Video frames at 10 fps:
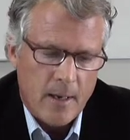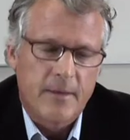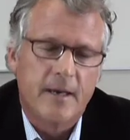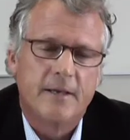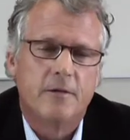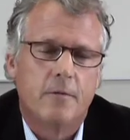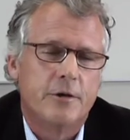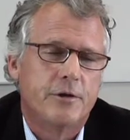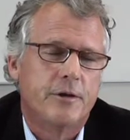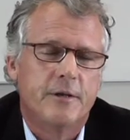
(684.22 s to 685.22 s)
The next
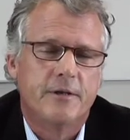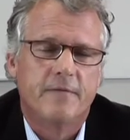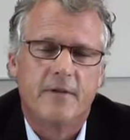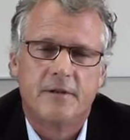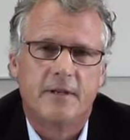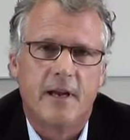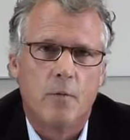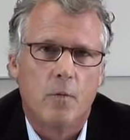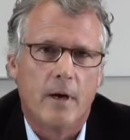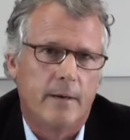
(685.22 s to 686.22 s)
question is
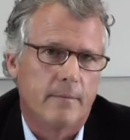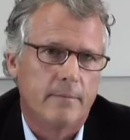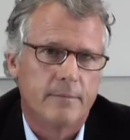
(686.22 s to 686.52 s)
investigate what?